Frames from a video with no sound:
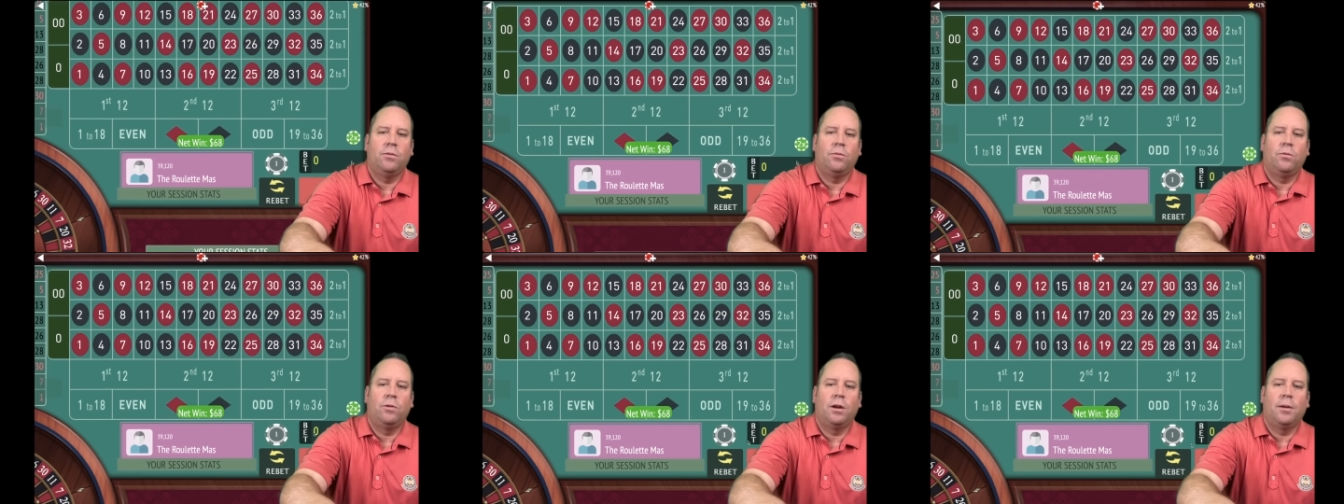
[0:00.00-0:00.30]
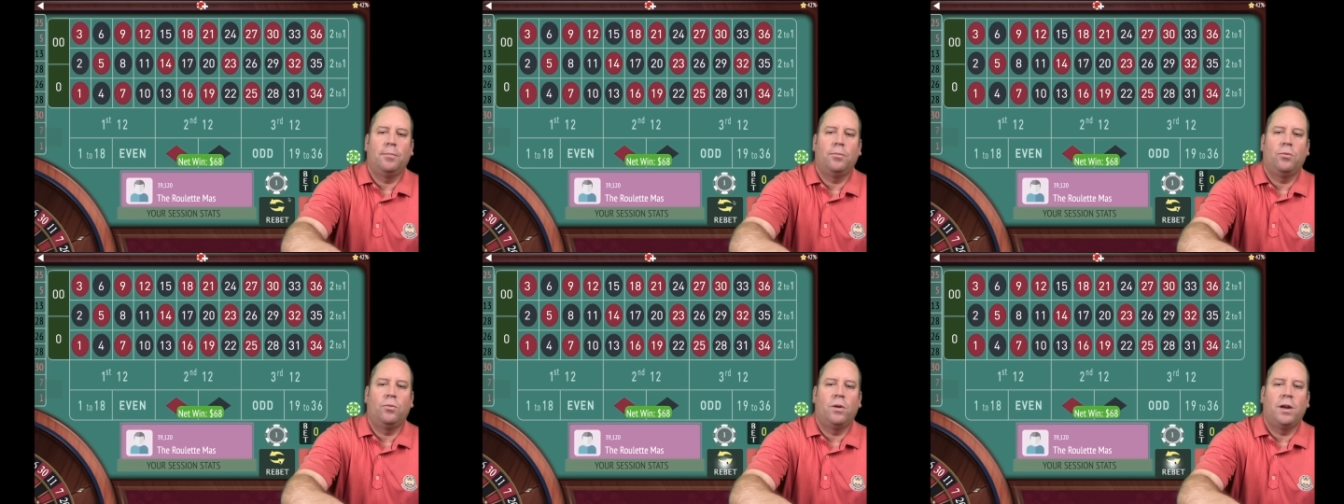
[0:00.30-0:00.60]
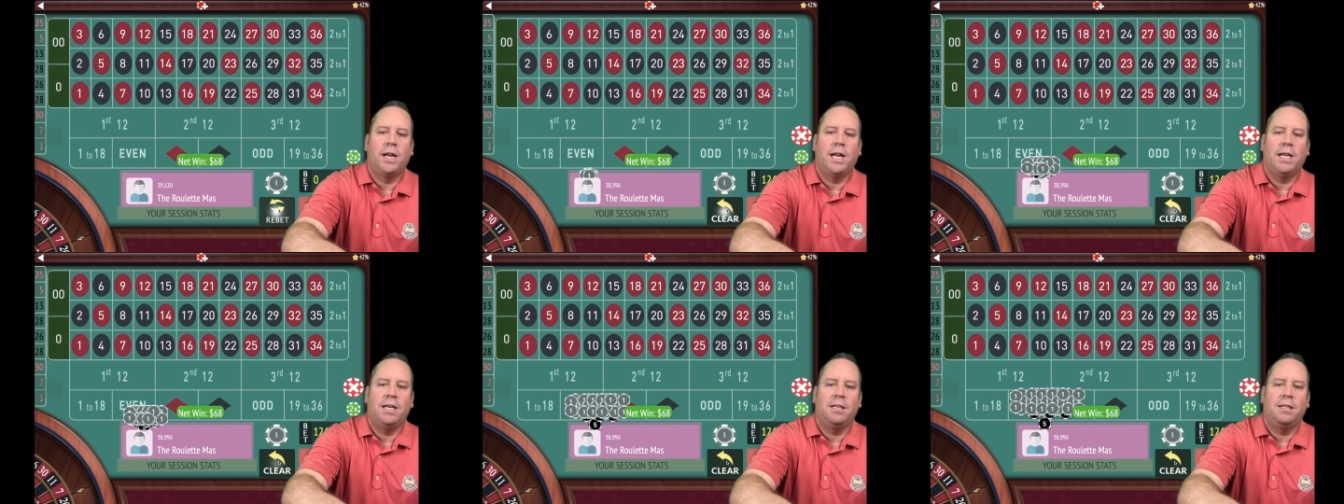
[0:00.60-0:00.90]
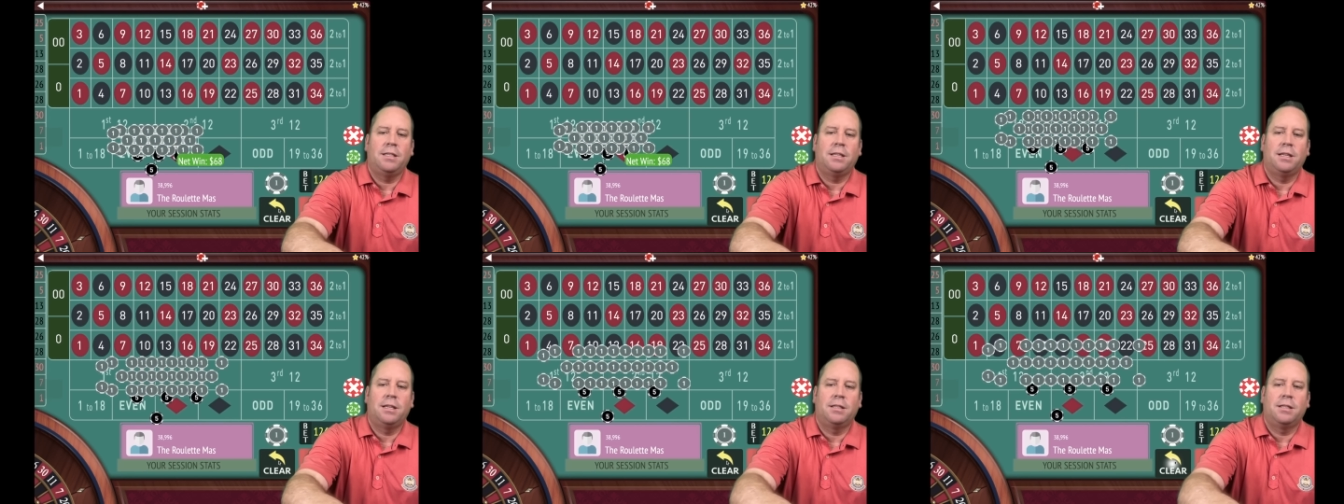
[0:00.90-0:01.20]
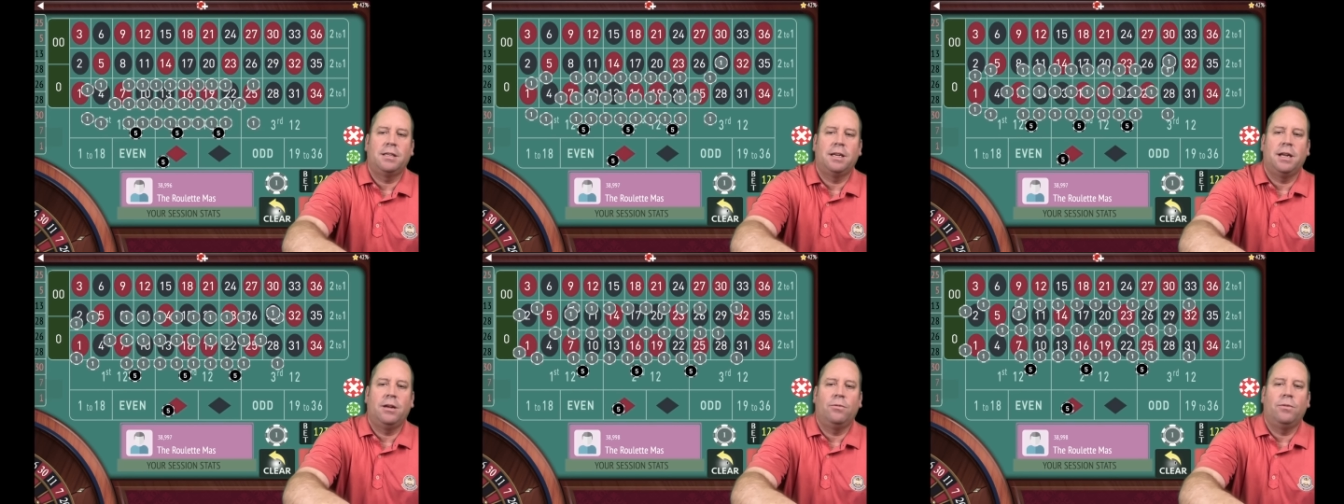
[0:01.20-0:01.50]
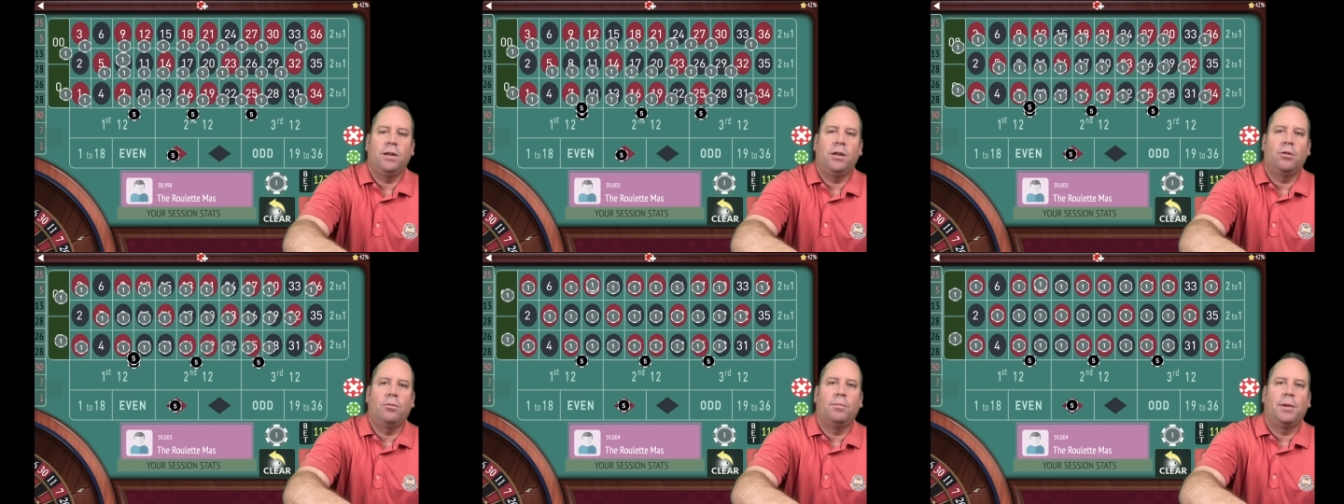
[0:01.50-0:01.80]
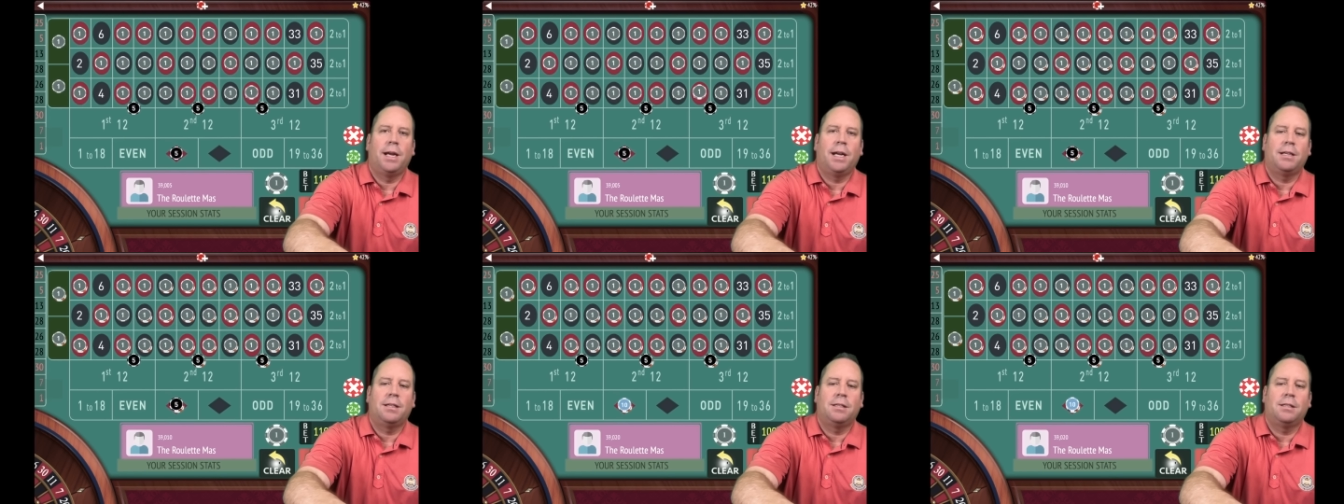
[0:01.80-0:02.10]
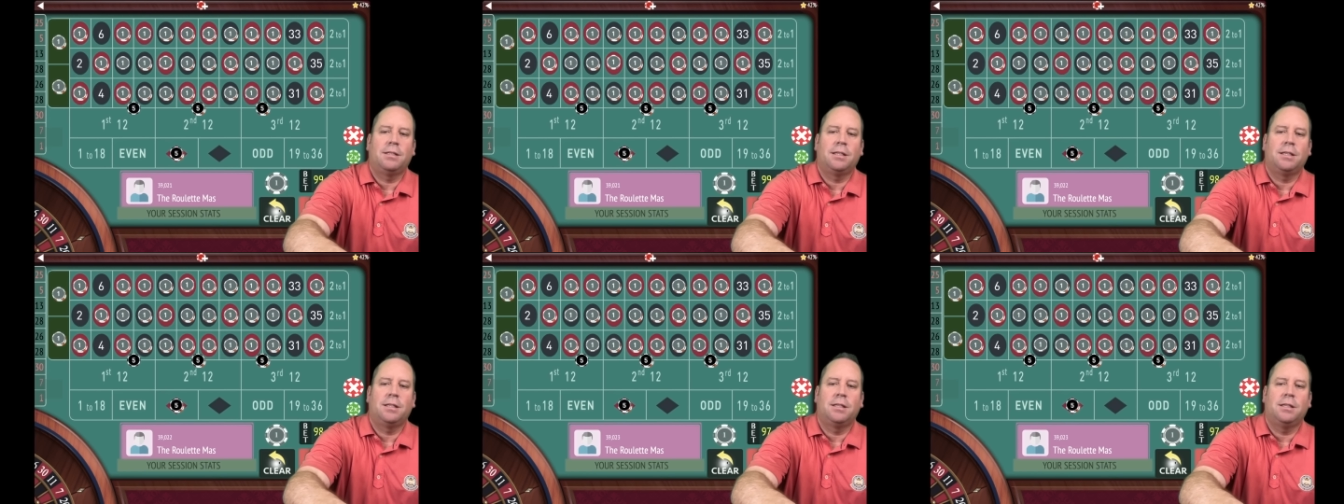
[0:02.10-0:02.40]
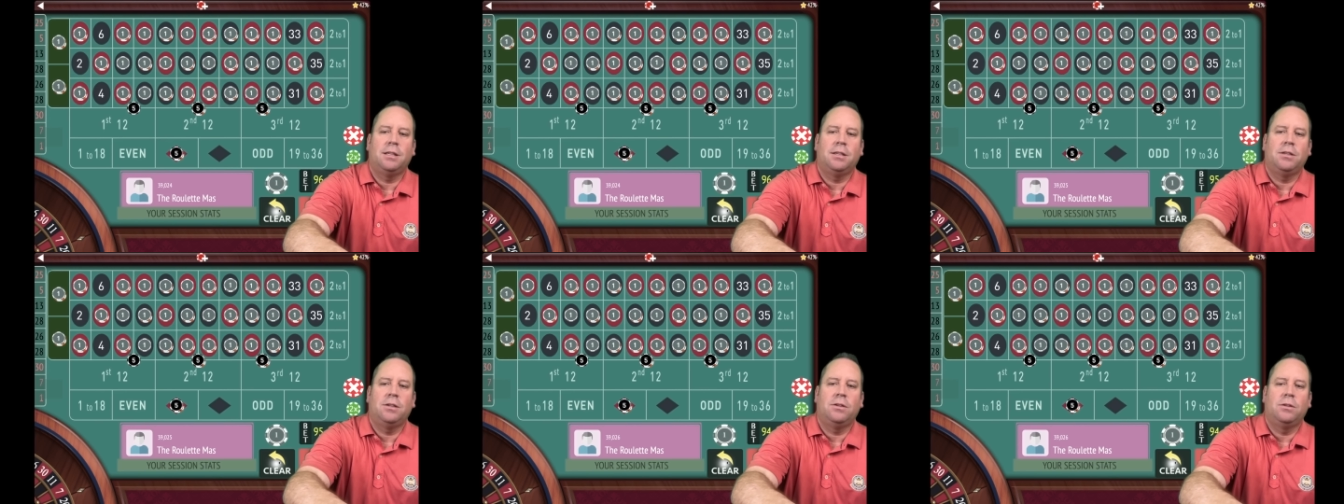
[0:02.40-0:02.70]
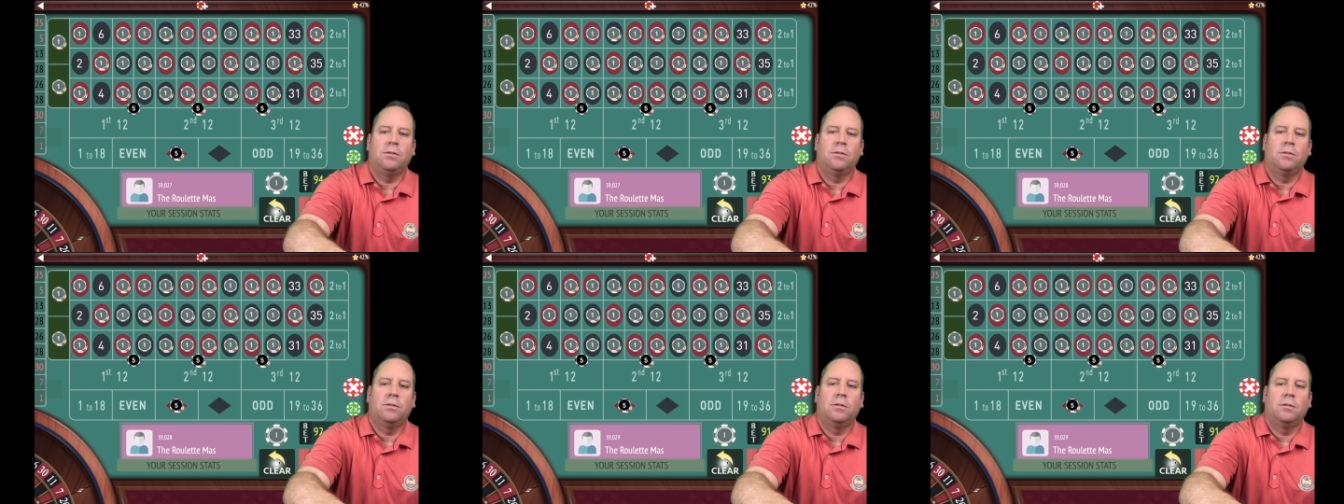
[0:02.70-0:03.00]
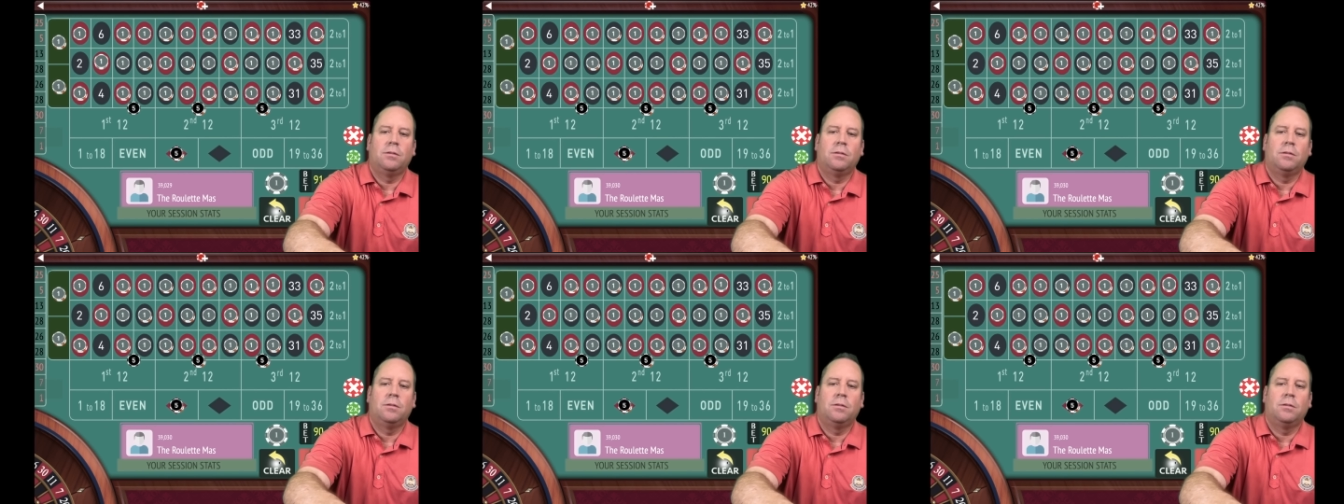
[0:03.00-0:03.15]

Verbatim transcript: we're up 186 now. We go back to 62.